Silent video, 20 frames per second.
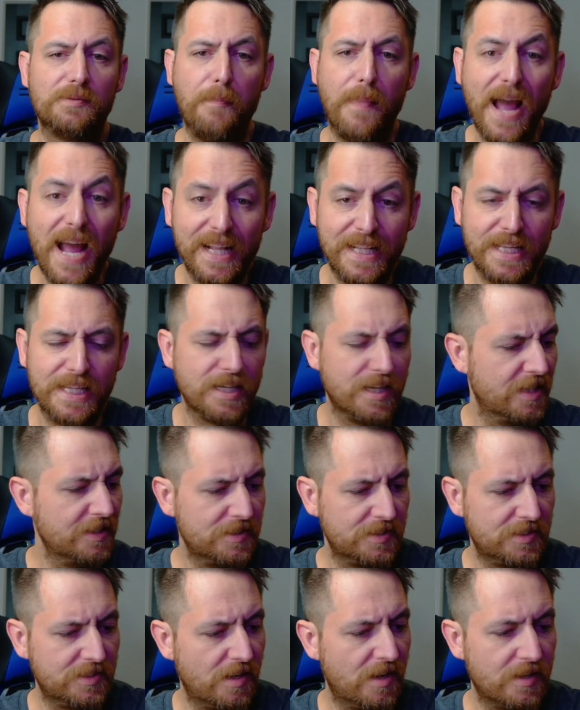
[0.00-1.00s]
many gun
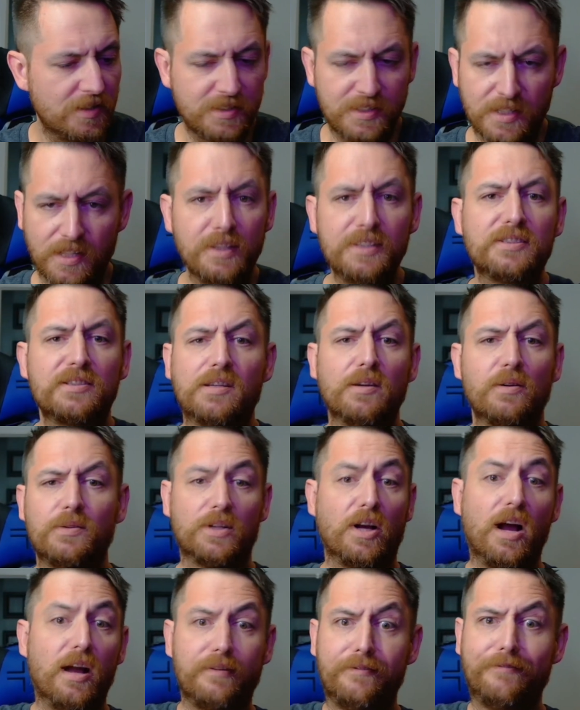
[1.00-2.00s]
stocks. The list goes
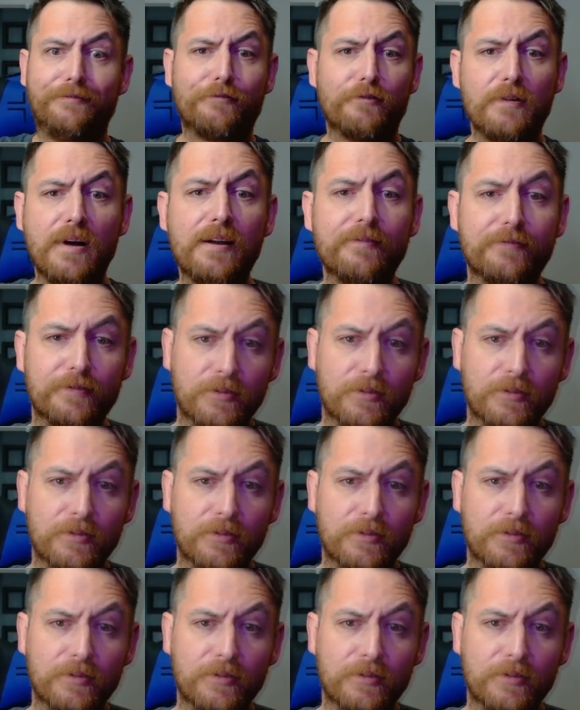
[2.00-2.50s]
on forever.